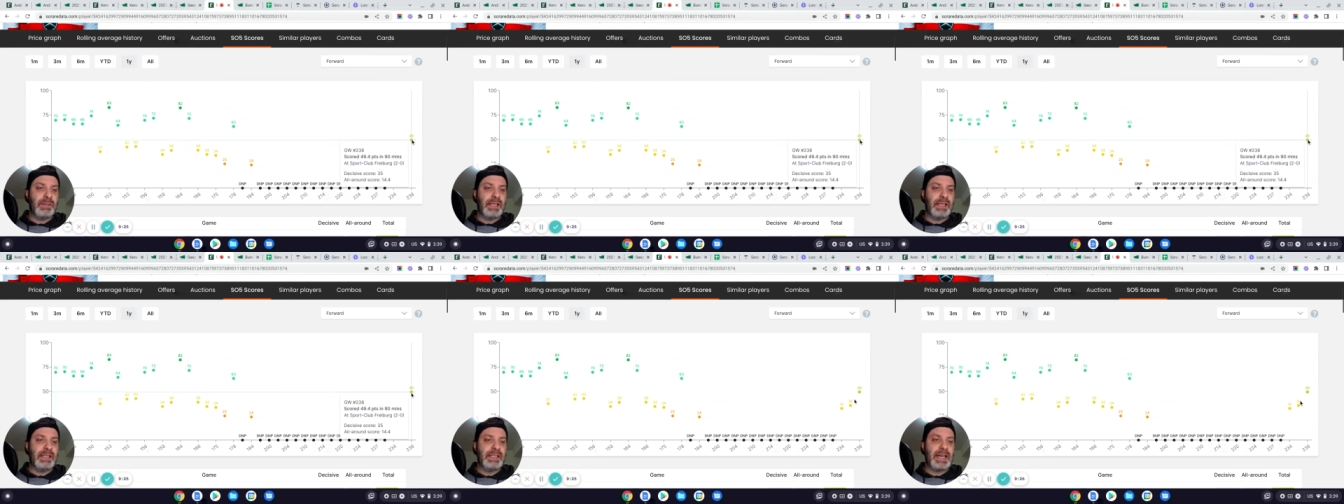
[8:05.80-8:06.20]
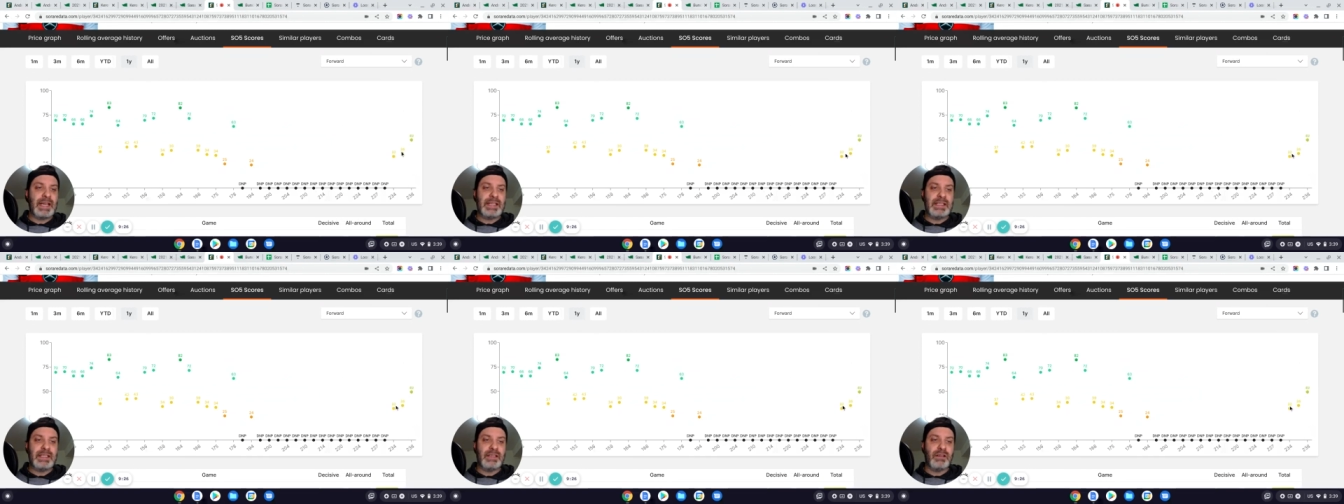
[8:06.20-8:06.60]
know, and he played
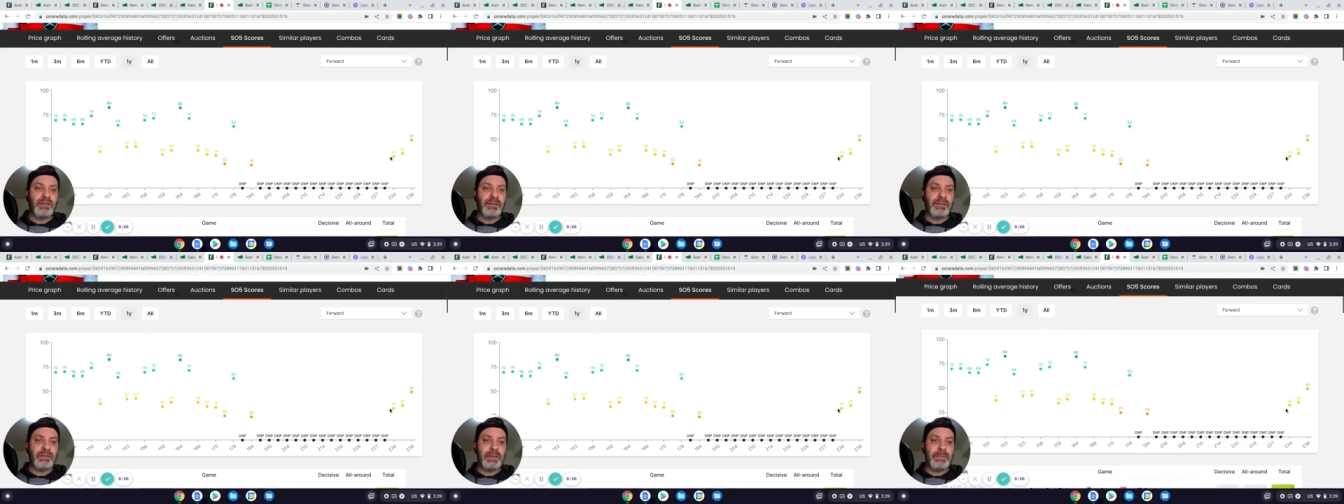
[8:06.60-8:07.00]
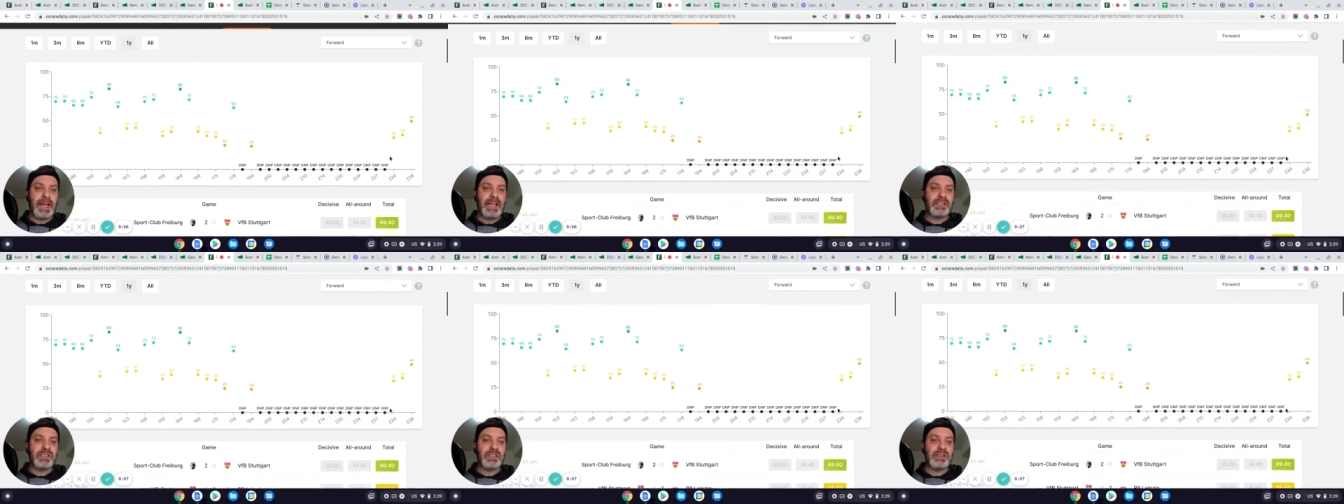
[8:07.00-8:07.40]
90 in all 3
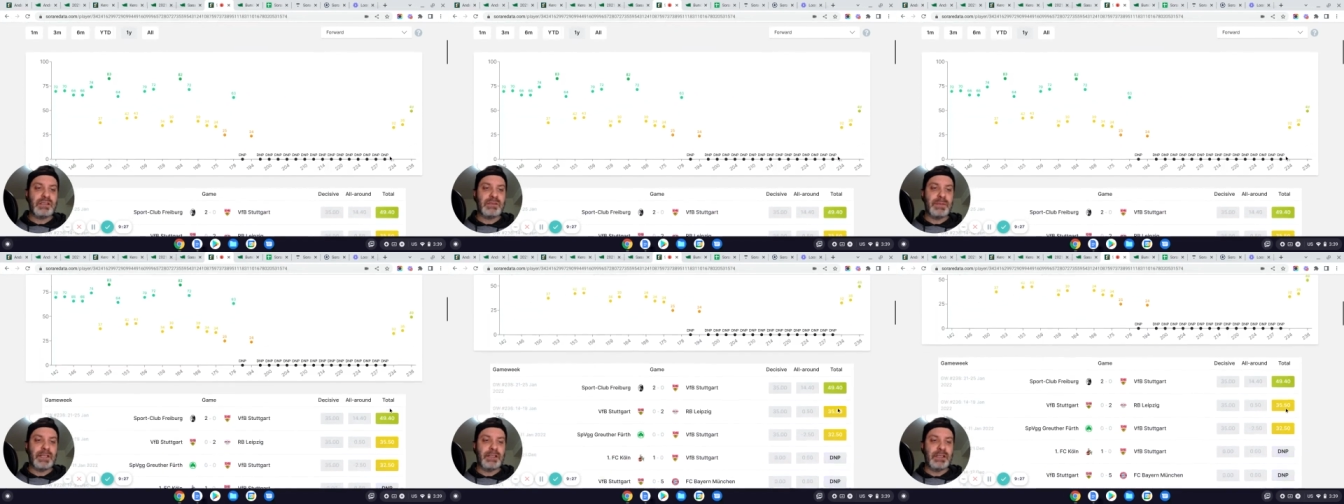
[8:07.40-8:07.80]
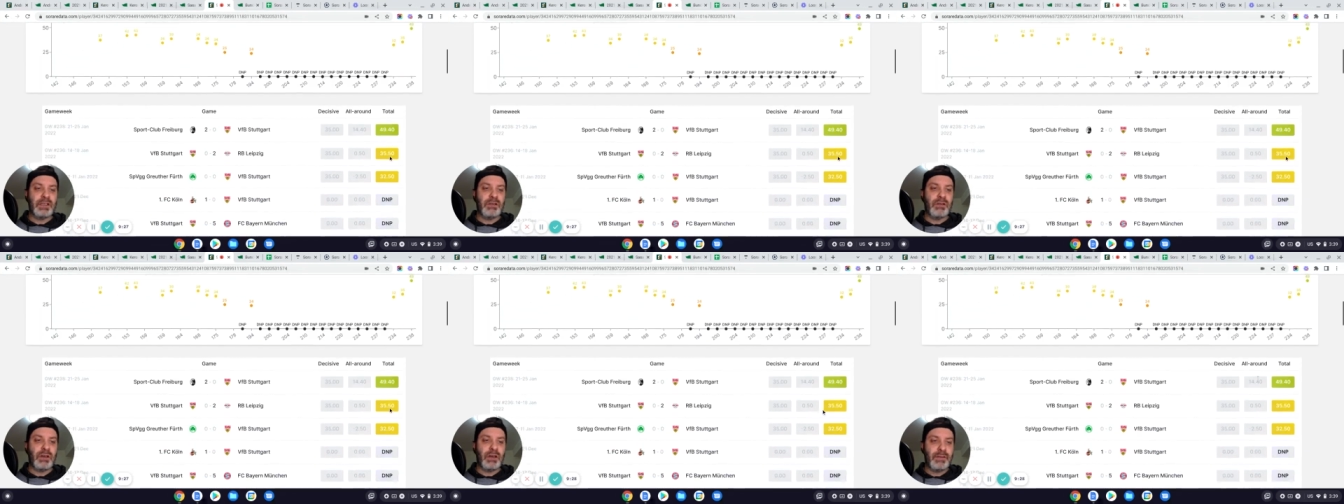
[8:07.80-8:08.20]
matches, but,
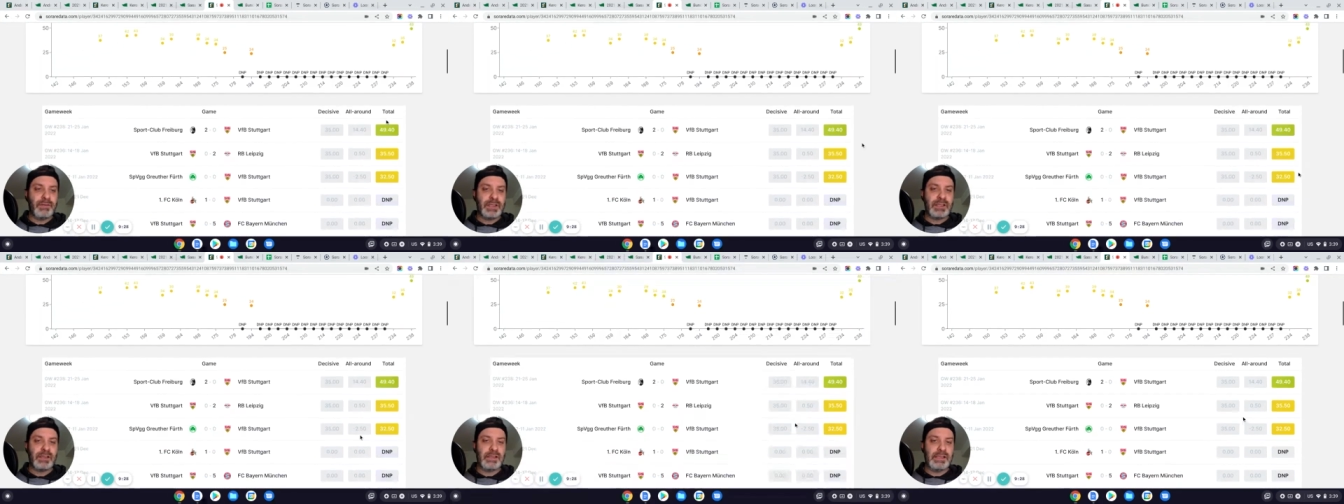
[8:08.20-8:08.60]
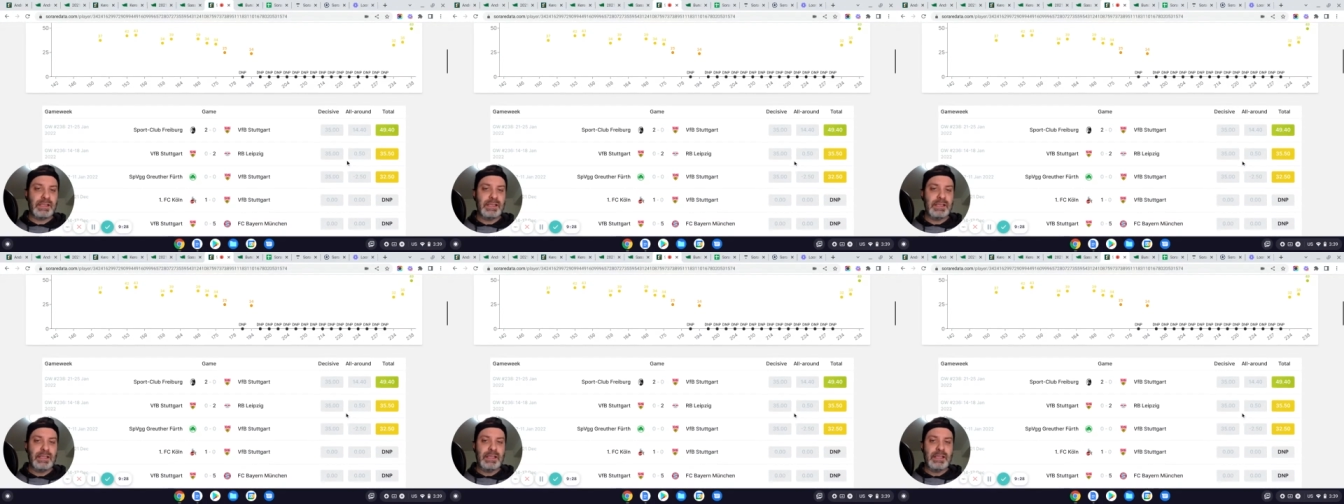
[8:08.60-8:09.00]
you know,
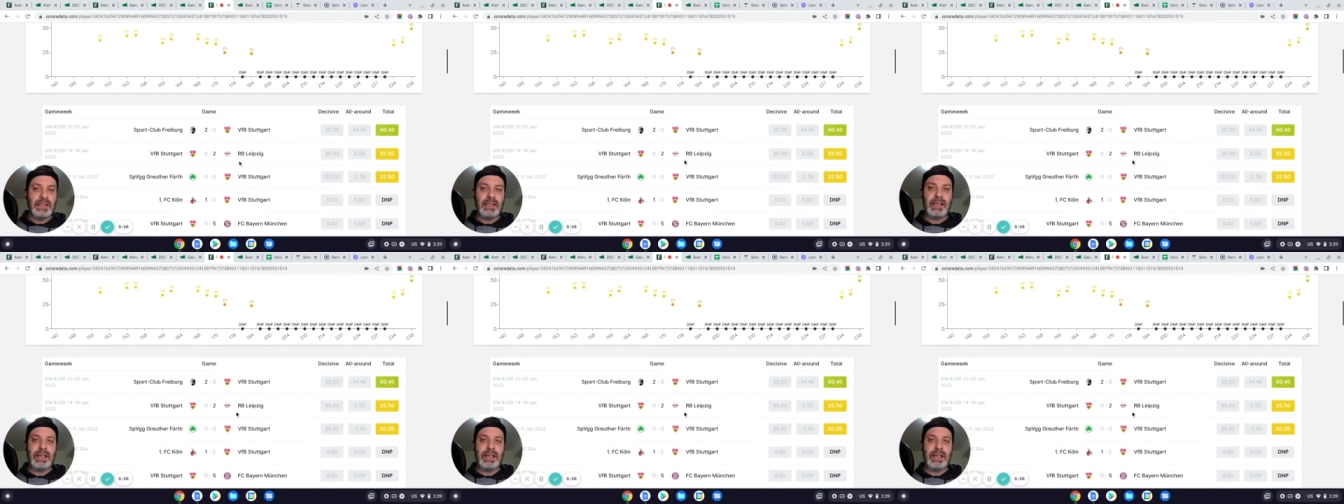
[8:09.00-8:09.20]
obviously